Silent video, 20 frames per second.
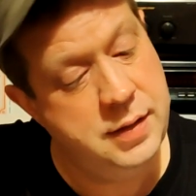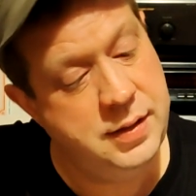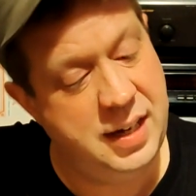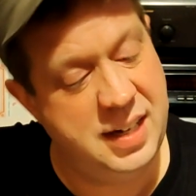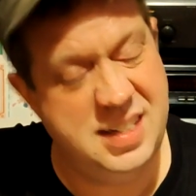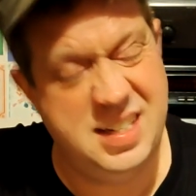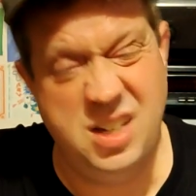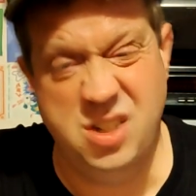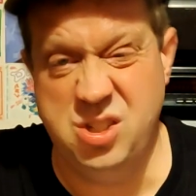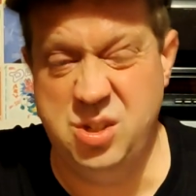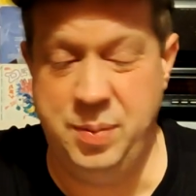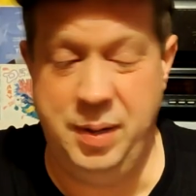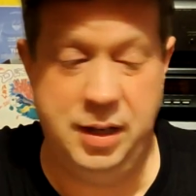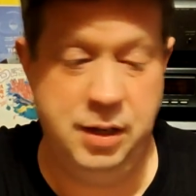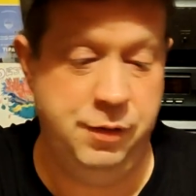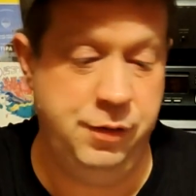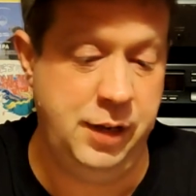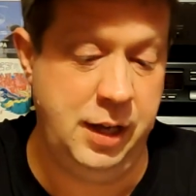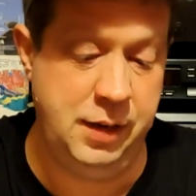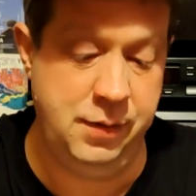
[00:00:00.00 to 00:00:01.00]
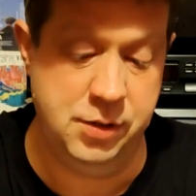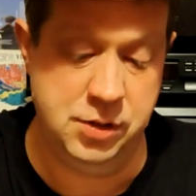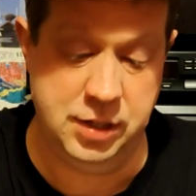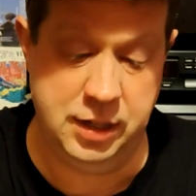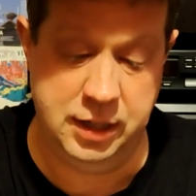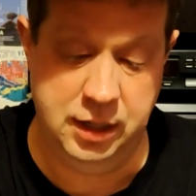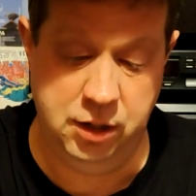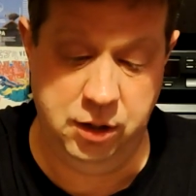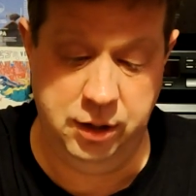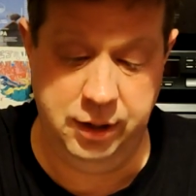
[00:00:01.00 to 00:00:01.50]
Then it tells you about the flavours
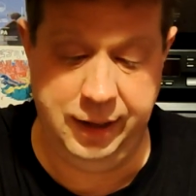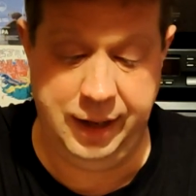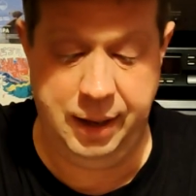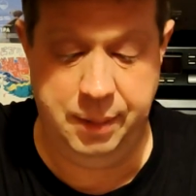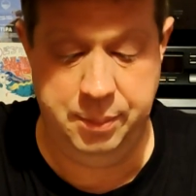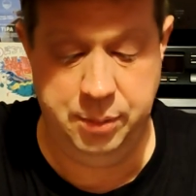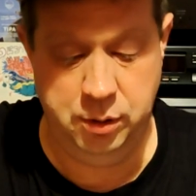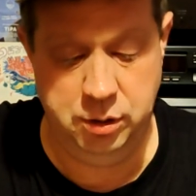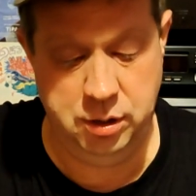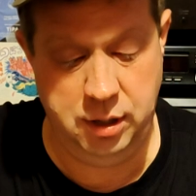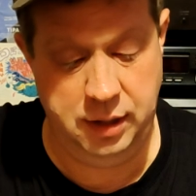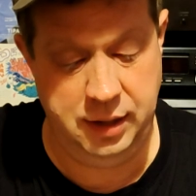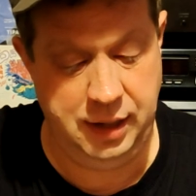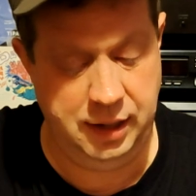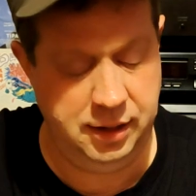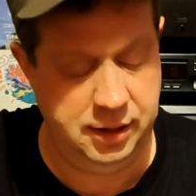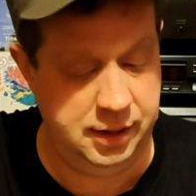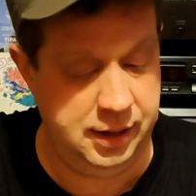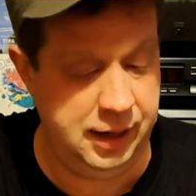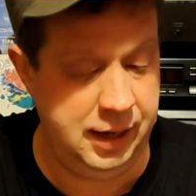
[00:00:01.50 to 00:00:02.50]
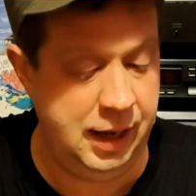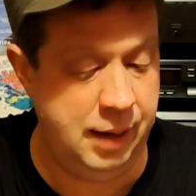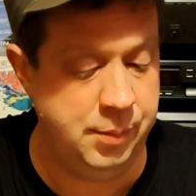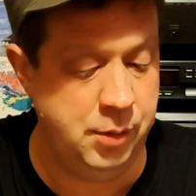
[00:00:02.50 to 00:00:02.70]
that you're going to get, but at the end of the day,